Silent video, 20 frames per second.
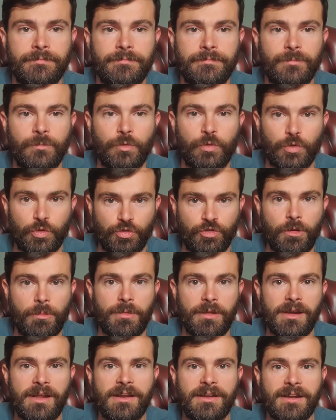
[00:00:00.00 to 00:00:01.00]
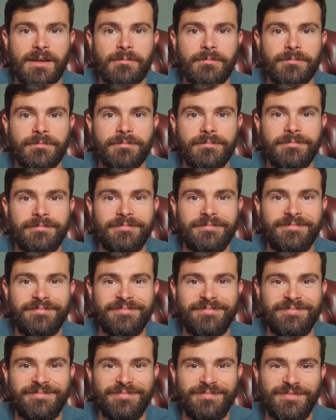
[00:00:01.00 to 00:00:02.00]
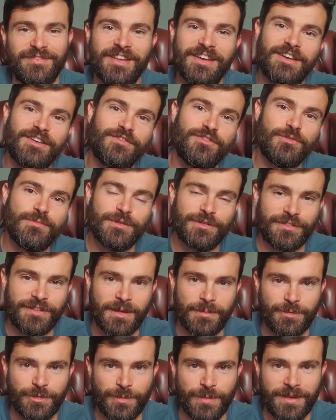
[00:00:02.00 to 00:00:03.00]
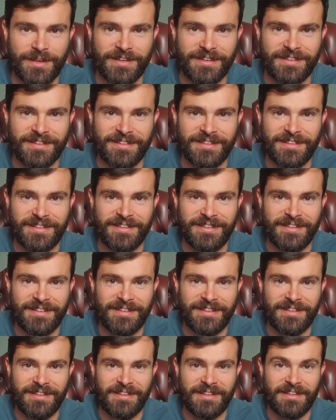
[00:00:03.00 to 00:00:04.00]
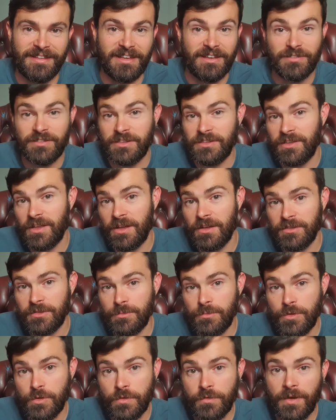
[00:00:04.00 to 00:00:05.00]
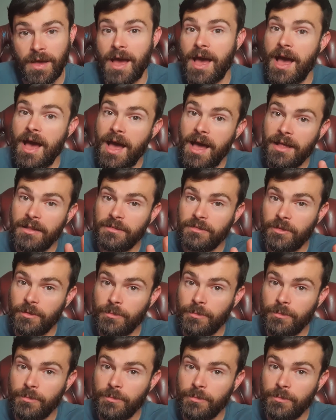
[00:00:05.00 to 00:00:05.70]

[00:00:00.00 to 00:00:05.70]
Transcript: You can drop the lead now. take a few more steps away. If they start to move, stop